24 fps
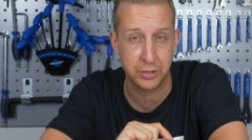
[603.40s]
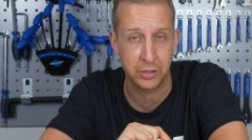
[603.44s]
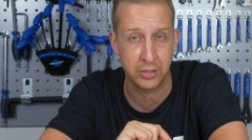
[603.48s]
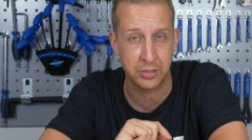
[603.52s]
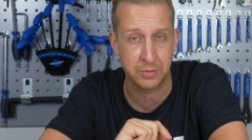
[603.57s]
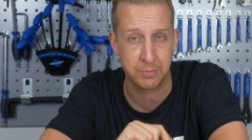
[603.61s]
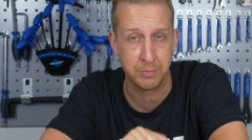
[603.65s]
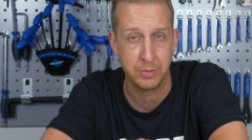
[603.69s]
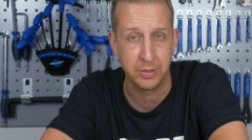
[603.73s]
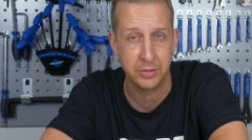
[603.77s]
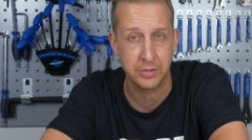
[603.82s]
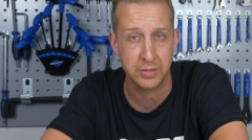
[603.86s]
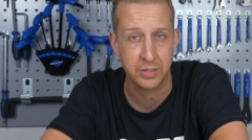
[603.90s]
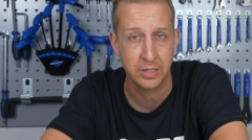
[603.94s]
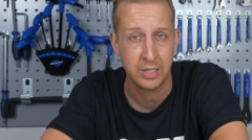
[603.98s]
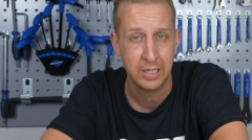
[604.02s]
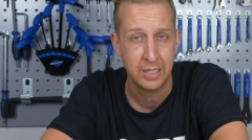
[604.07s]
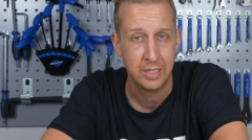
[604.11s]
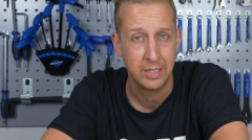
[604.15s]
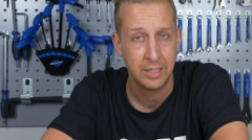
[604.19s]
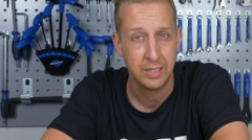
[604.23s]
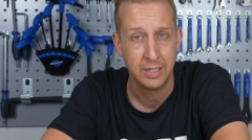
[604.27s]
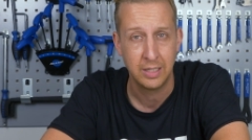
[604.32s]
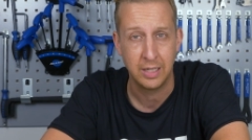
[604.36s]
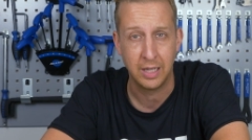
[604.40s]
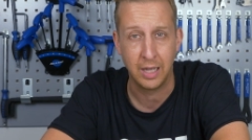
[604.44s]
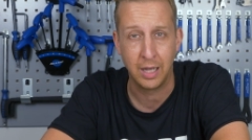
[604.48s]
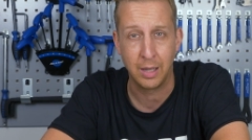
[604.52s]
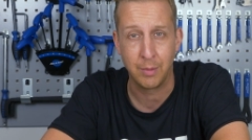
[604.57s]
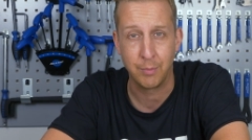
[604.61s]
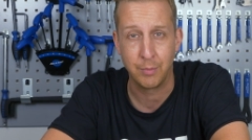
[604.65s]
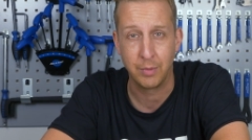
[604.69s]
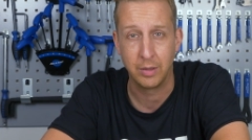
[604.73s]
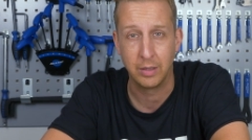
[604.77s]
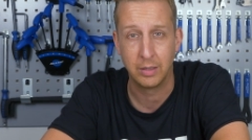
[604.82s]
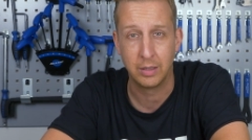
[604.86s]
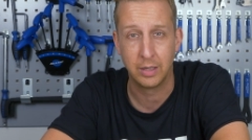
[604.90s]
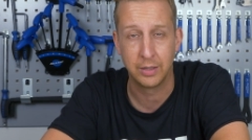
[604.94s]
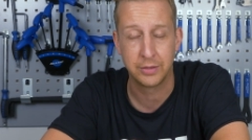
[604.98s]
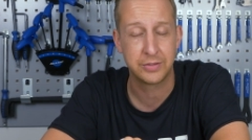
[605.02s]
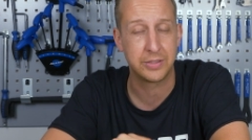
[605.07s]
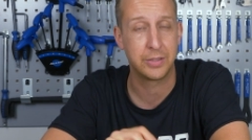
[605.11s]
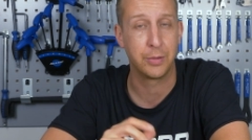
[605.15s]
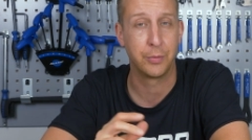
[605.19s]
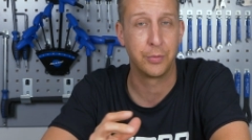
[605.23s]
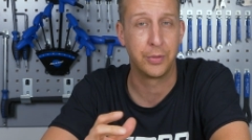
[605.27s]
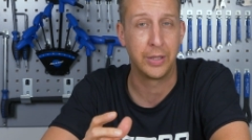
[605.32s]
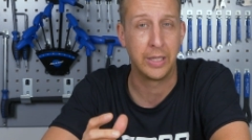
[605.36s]
adjustments, I
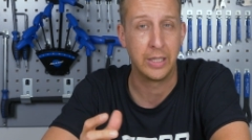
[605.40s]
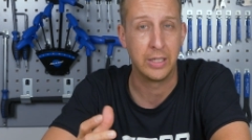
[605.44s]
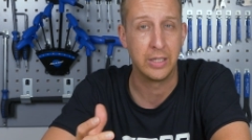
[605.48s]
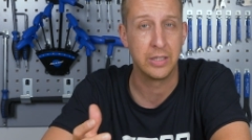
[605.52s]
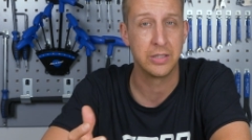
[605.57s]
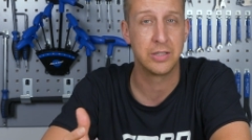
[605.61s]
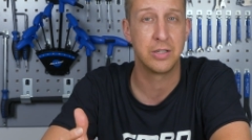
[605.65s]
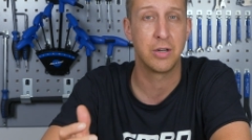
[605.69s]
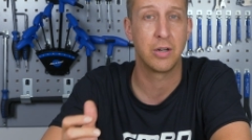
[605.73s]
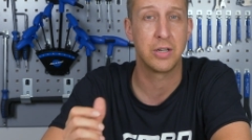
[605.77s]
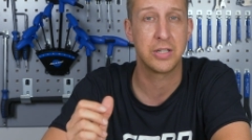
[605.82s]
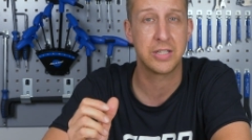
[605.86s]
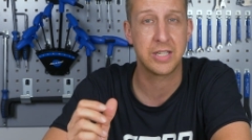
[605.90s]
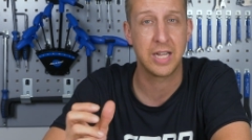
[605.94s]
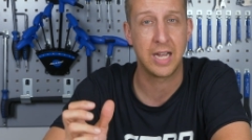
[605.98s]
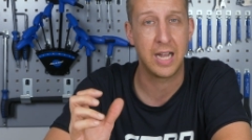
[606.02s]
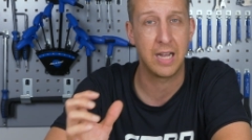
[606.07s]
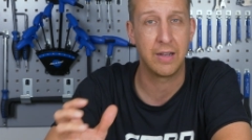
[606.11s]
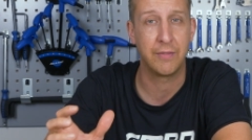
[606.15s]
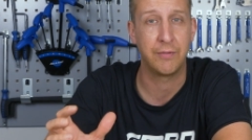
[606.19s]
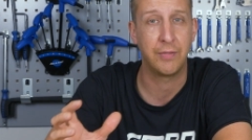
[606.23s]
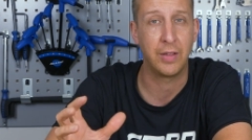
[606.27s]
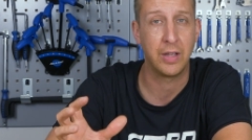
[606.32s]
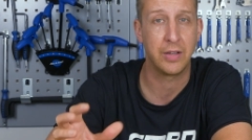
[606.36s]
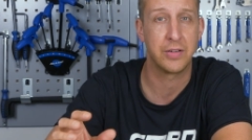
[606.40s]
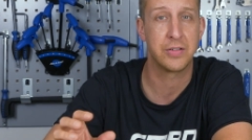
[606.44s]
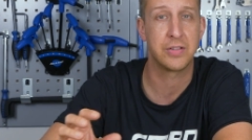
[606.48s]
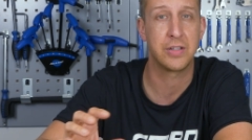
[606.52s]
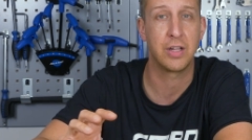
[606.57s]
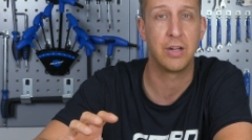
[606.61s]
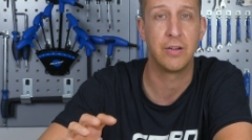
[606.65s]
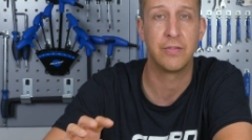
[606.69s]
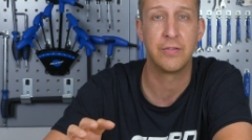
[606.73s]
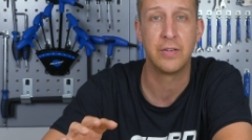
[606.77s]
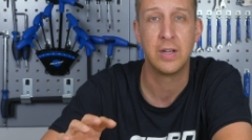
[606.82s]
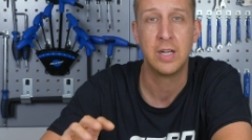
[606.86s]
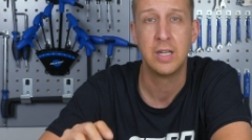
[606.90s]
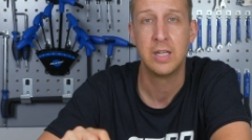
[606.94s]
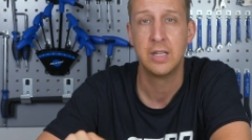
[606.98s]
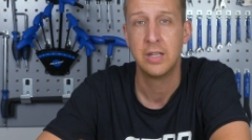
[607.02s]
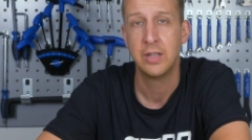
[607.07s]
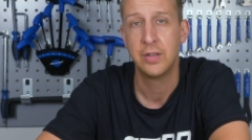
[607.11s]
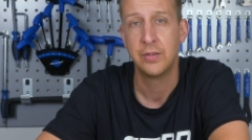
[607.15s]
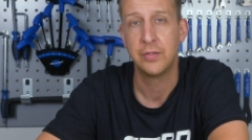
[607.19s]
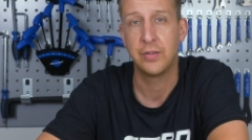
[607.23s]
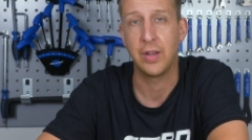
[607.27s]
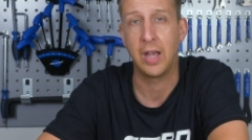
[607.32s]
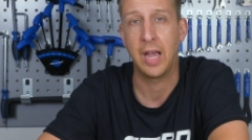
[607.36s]
still think it's nice to have that stuff
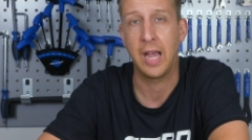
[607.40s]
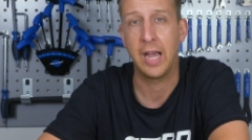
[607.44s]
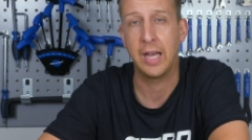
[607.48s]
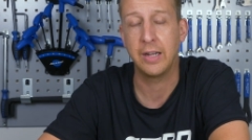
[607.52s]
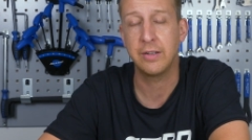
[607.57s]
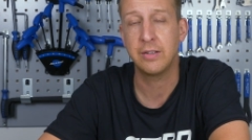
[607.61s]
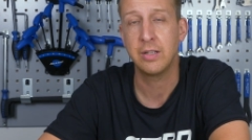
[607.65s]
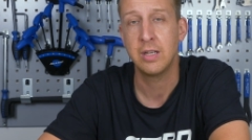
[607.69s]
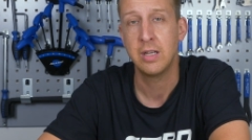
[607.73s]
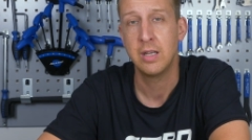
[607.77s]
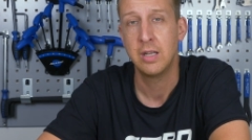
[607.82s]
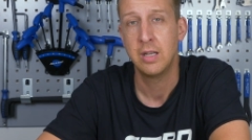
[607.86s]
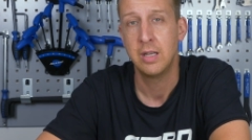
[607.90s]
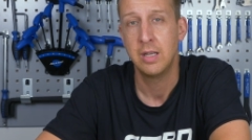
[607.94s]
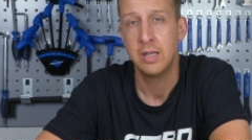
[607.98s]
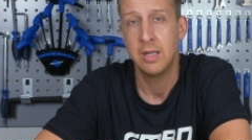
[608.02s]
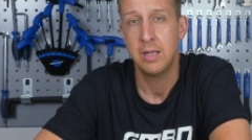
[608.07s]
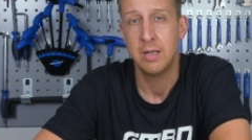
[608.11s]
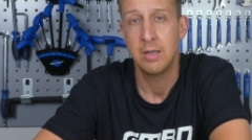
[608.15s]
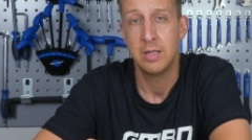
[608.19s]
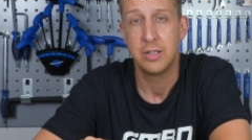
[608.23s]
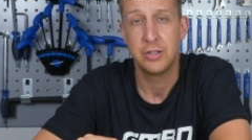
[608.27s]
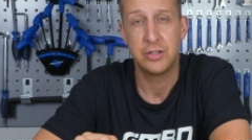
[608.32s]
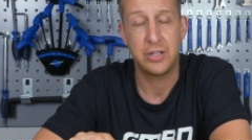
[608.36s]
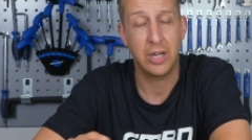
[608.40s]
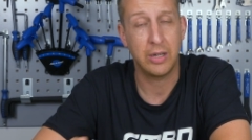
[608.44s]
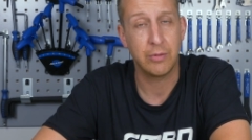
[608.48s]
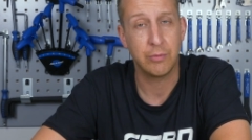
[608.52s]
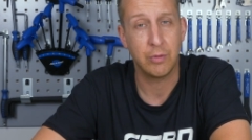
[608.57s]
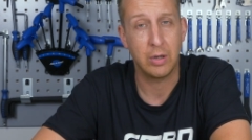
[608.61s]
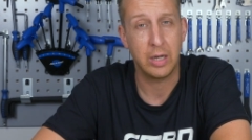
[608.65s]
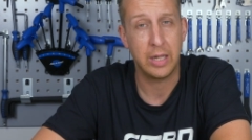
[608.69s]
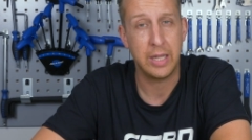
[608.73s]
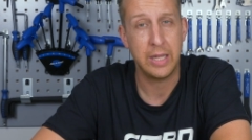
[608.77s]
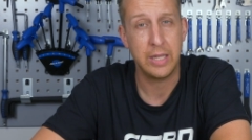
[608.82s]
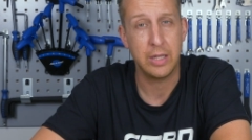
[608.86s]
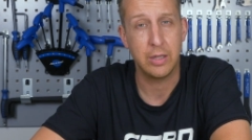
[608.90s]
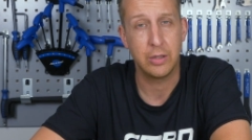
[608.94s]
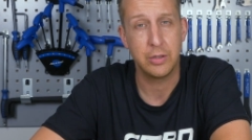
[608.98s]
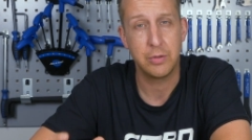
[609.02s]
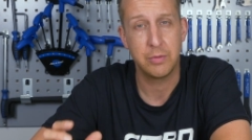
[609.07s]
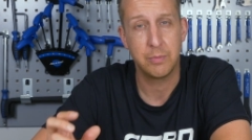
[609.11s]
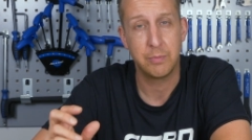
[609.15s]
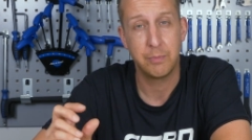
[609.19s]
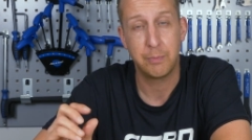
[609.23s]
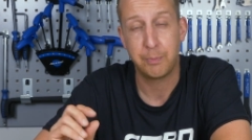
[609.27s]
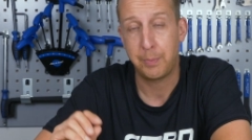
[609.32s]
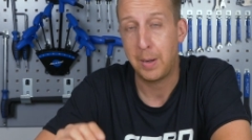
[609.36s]
to hand. Generally,
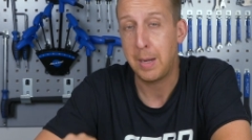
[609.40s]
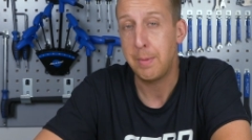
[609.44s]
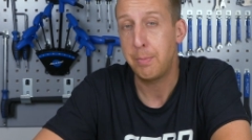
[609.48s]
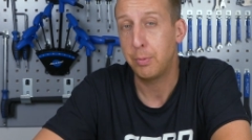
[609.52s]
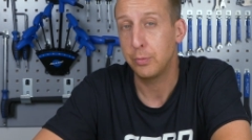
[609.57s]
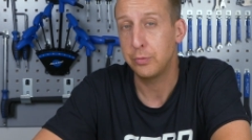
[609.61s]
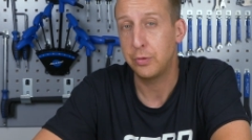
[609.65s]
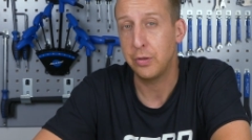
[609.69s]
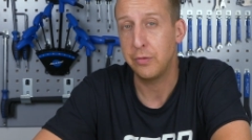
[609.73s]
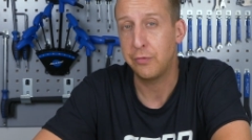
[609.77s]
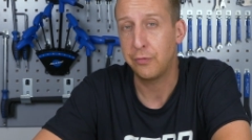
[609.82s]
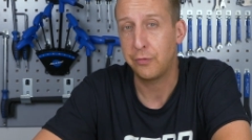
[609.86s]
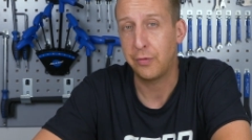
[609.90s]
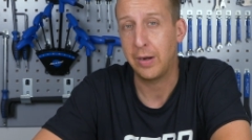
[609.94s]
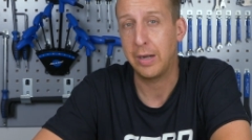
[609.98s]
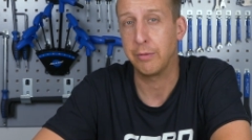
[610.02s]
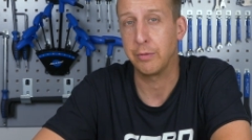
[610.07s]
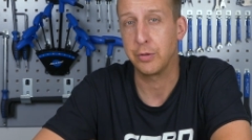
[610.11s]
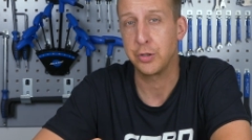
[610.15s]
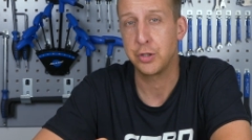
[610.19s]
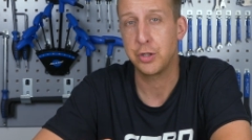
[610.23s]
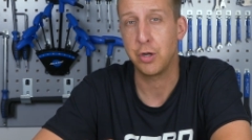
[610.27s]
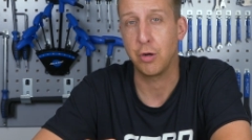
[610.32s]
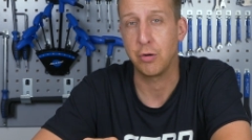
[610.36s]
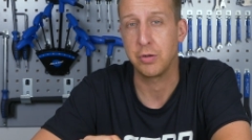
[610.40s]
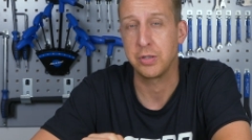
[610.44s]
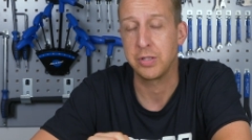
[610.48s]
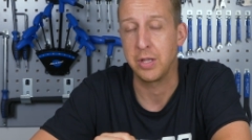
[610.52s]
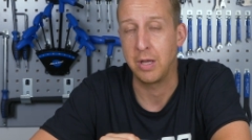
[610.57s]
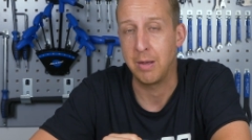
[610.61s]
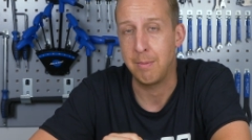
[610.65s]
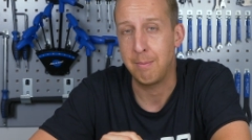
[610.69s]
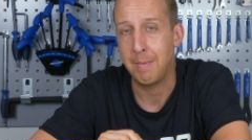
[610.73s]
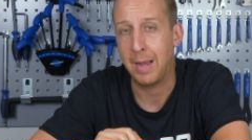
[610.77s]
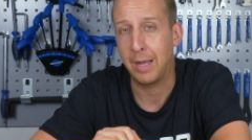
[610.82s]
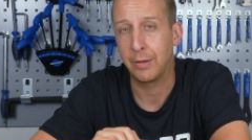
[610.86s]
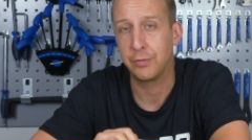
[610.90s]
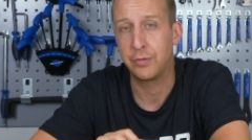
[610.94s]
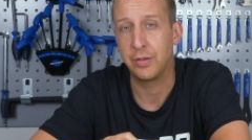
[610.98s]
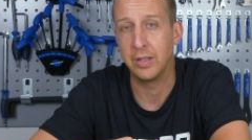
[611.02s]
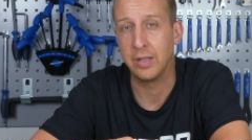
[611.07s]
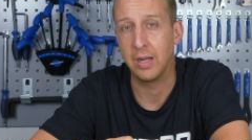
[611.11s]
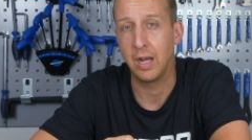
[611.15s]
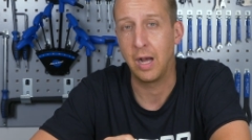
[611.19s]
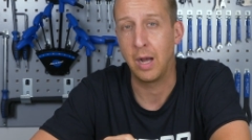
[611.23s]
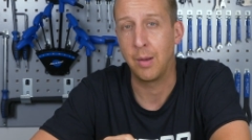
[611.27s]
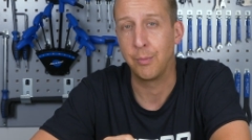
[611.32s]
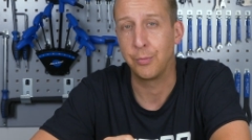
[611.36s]
people do frown at shocks that are
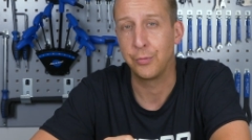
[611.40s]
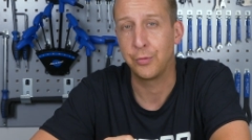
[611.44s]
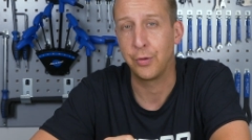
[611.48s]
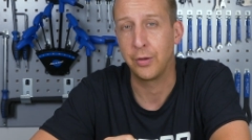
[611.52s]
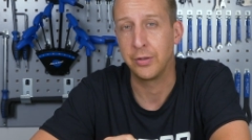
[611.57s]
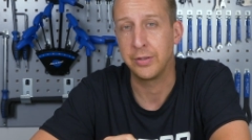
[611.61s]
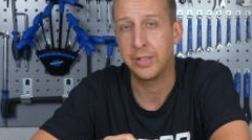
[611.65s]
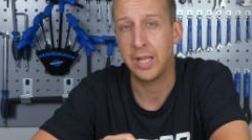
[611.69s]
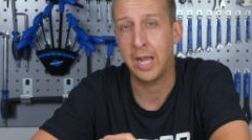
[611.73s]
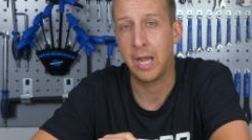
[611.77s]
mounted upside